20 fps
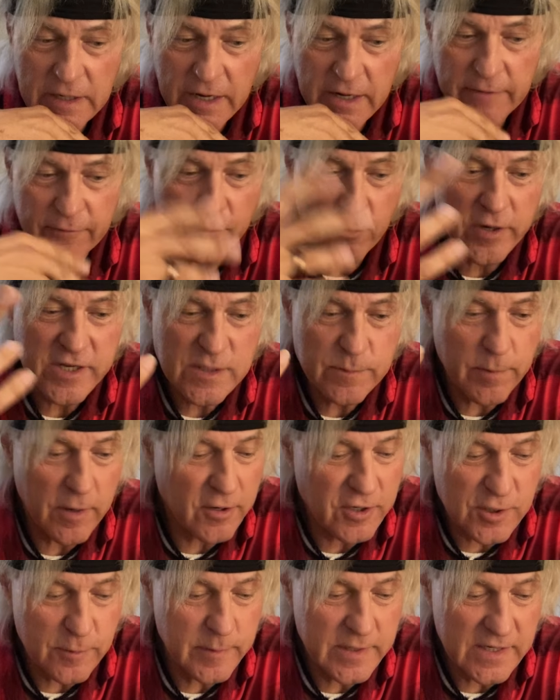and a voice
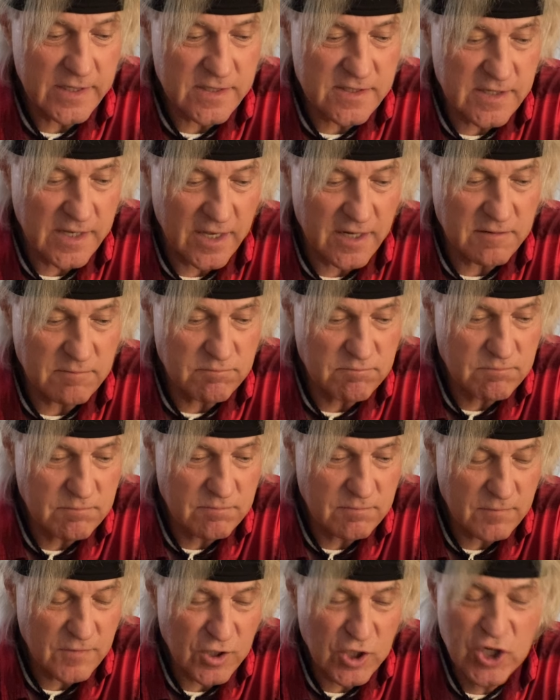spoke to me and said,
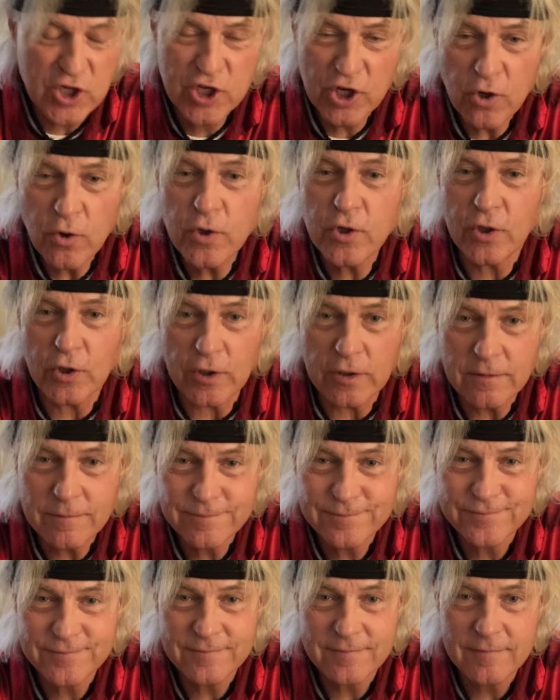Google
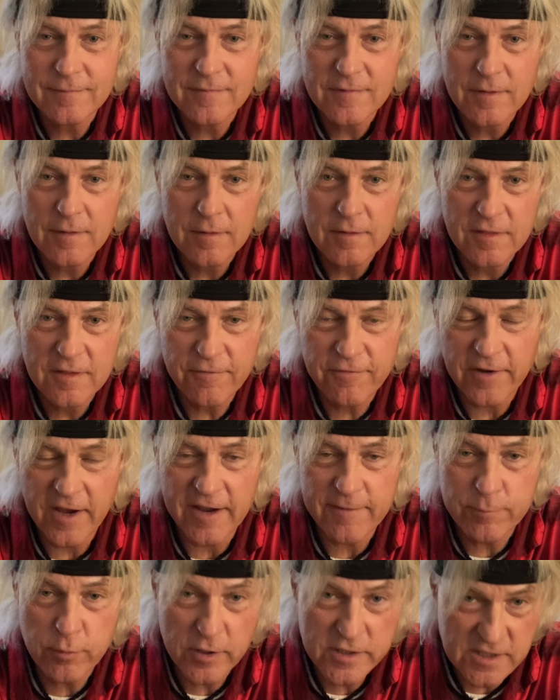the
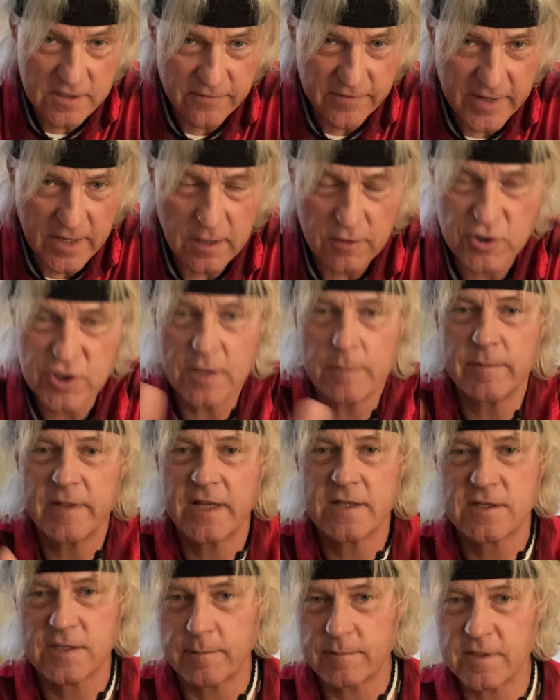five points of fellowship.
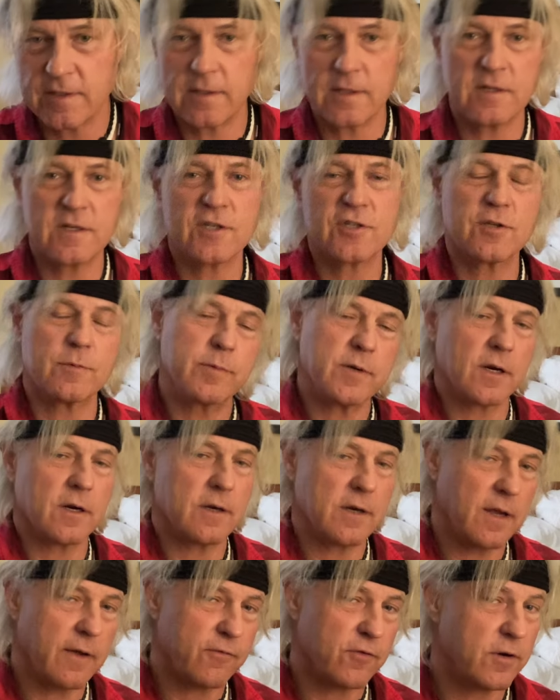That's something that
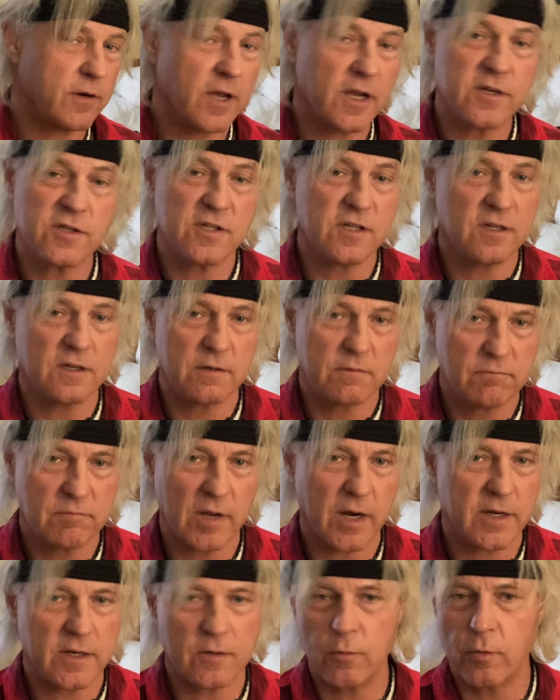disappeared after
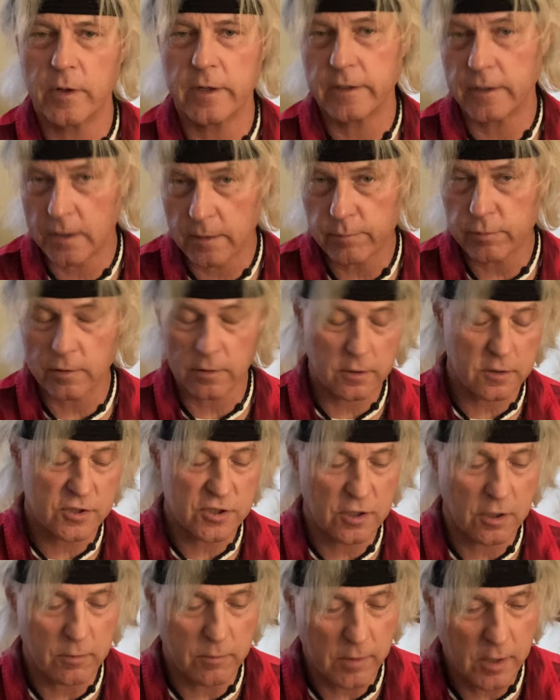1991, April or
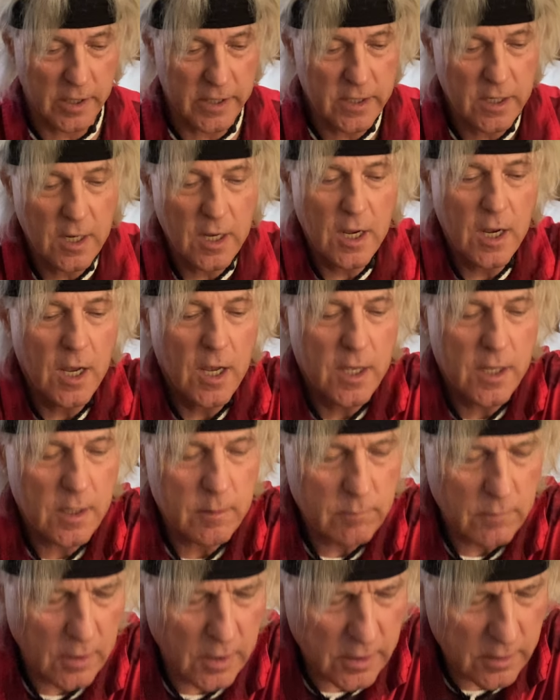so, right? And
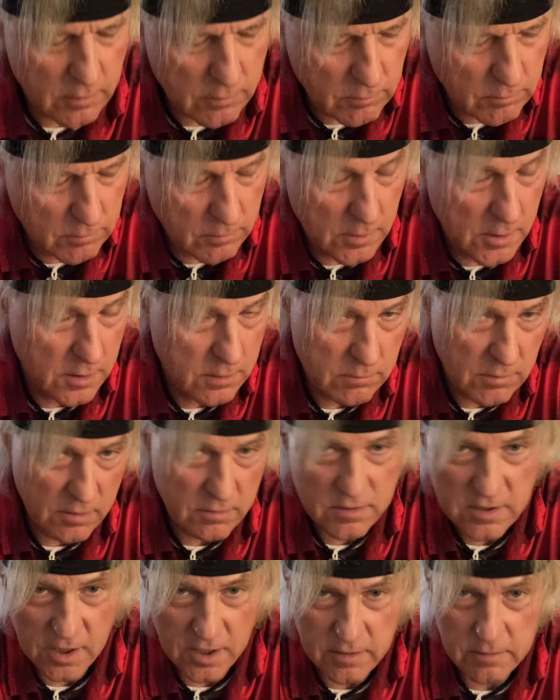I'm like, well,
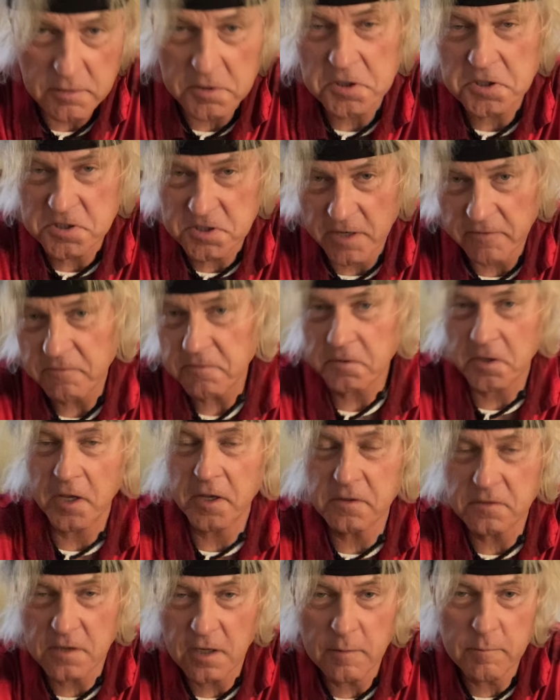okay, well, the devil
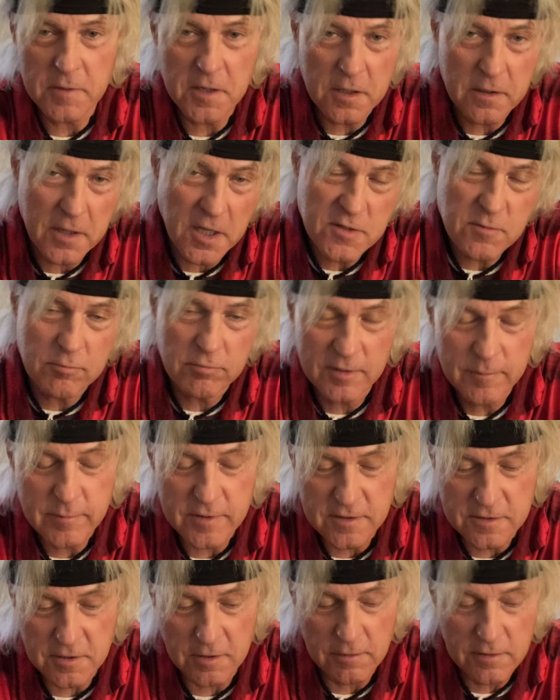can't come here. That's what we've
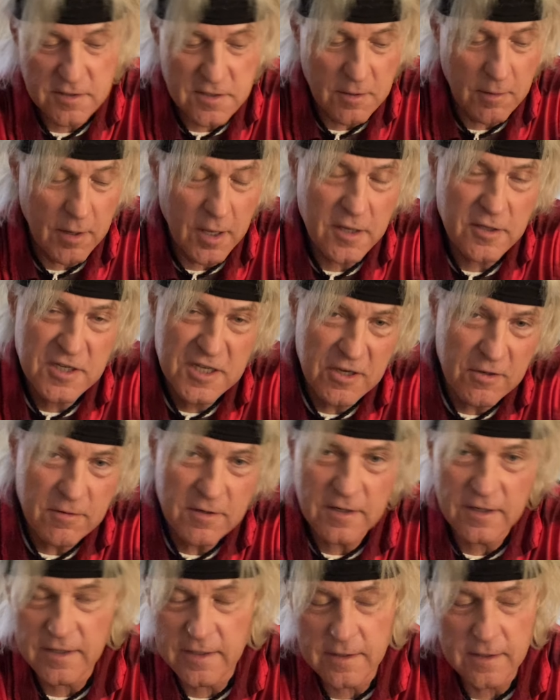been told. So I'll
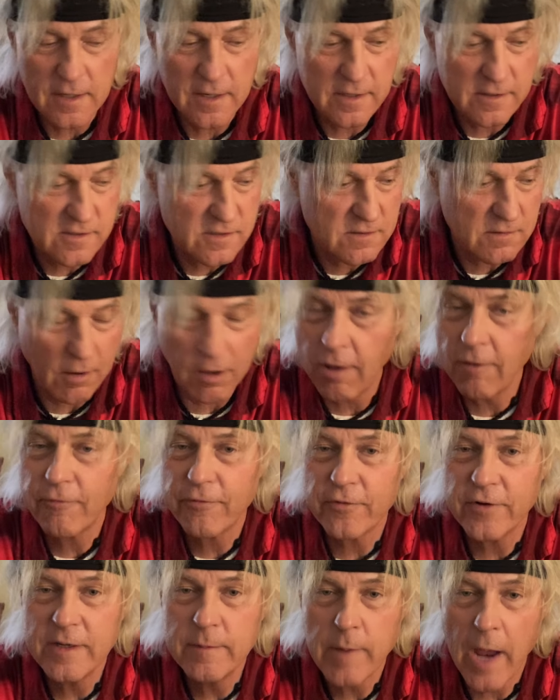Google it, and it's all
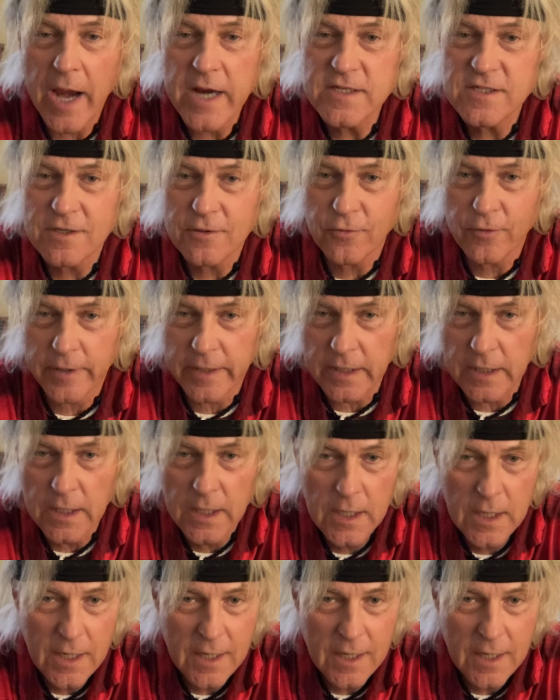Freemasonry.